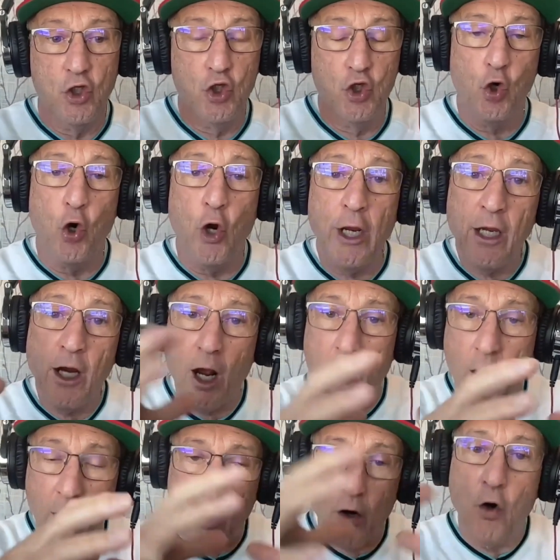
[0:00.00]
Join
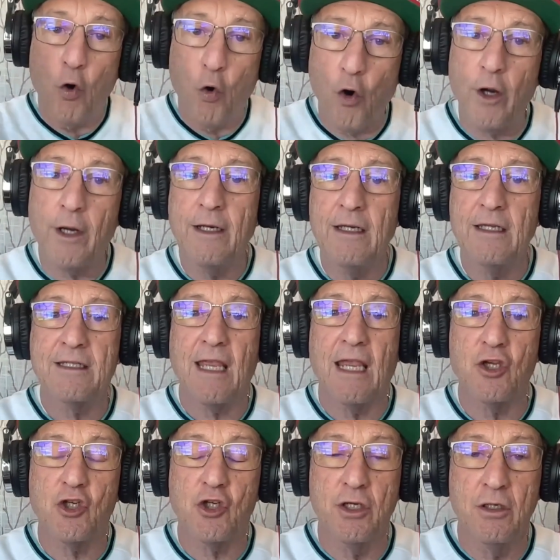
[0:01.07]
our
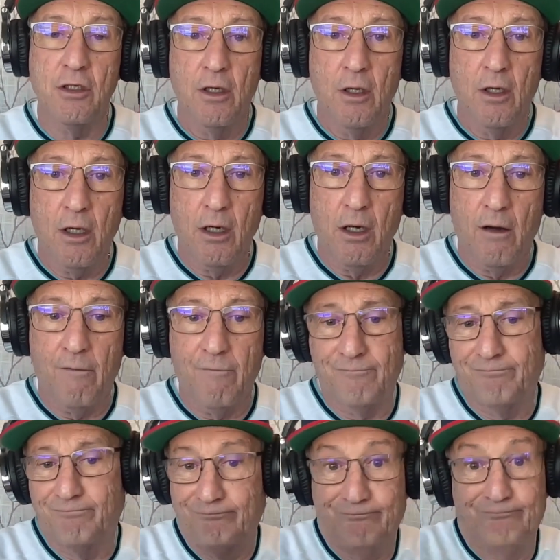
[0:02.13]
organization of